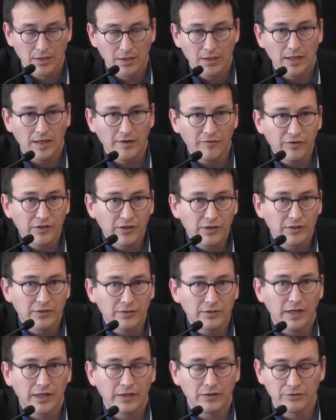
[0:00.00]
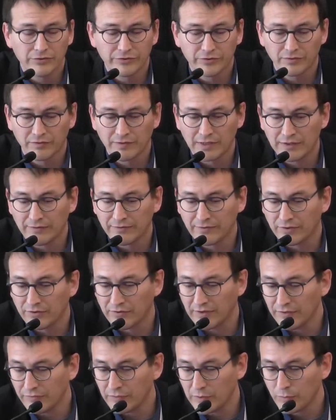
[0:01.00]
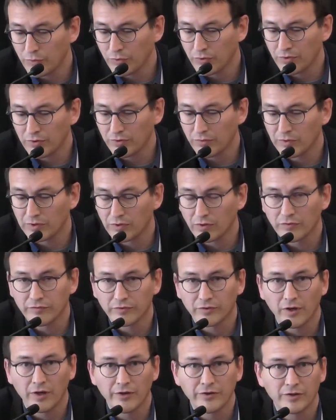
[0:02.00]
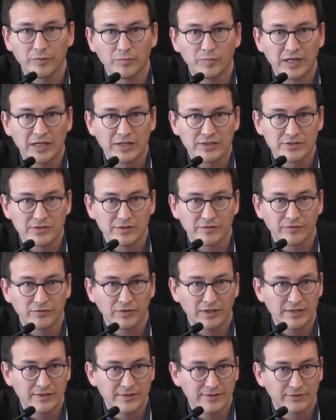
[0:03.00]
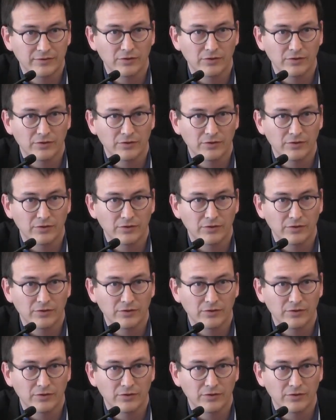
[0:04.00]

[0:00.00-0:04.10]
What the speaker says: Every year I also release a trend report with over 100 pages of trends.